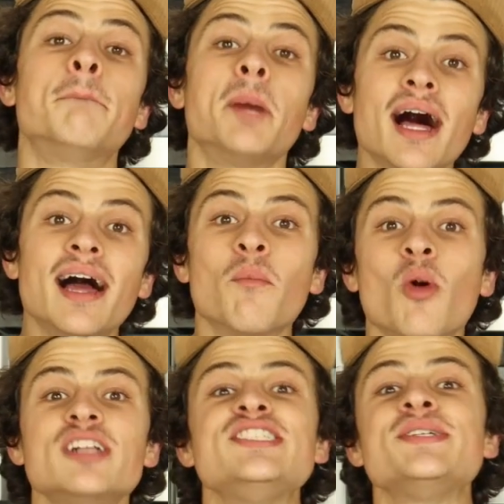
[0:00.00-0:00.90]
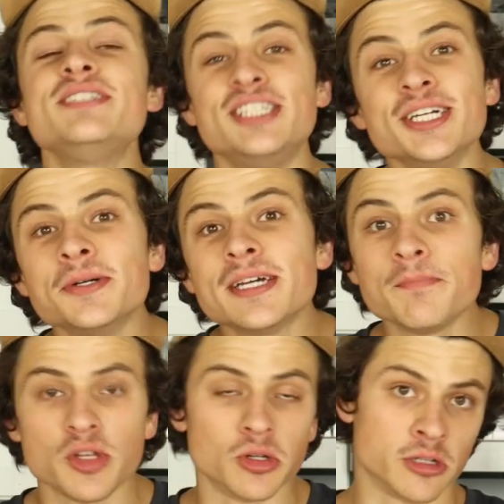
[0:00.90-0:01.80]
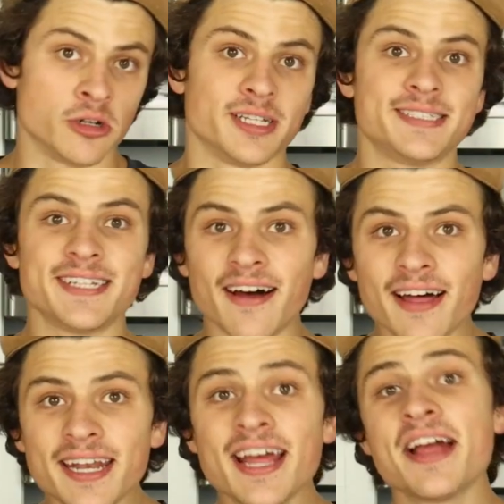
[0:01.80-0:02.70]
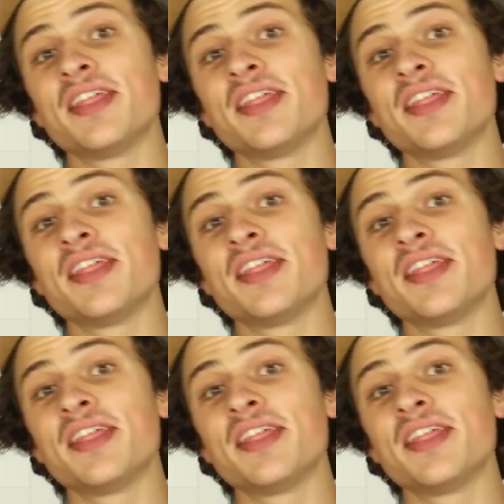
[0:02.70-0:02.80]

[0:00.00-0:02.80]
But once you do it, you'll learn a ton.